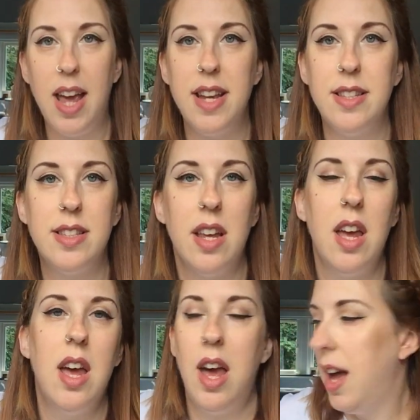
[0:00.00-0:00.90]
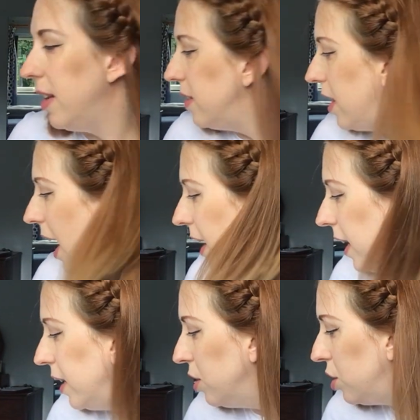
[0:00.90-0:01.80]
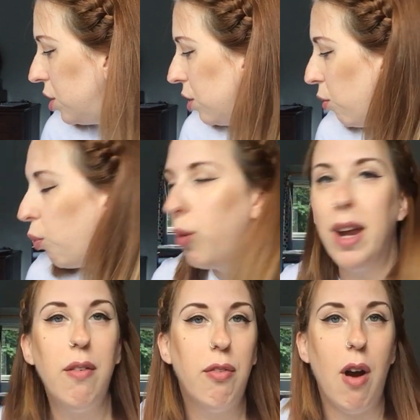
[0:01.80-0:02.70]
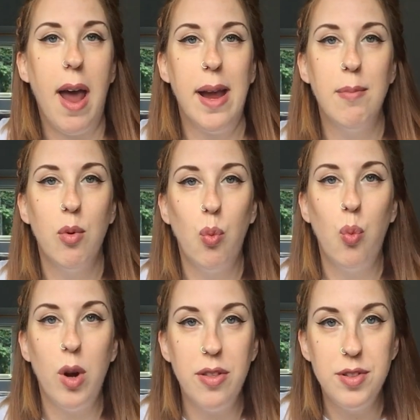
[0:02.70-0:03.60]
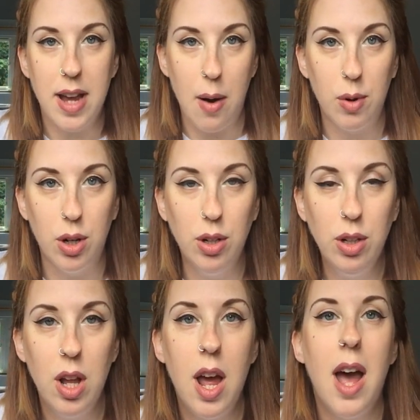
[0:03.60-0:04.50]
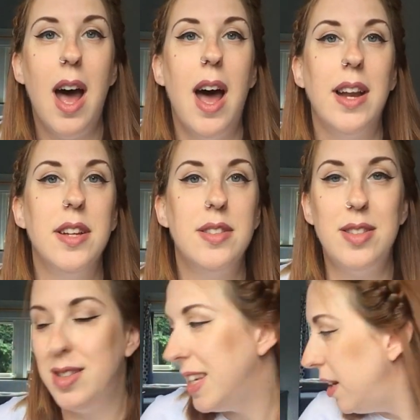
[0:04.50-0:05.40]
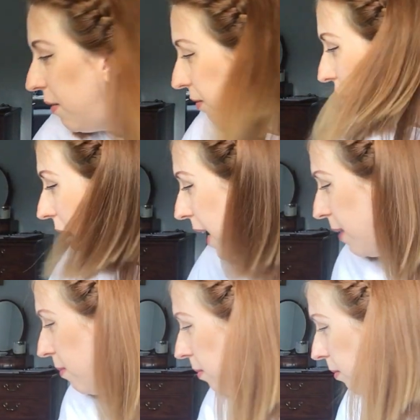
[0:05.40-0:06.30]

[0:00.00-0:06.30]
8 and 10 inch ring frame with dowel and a seat frame,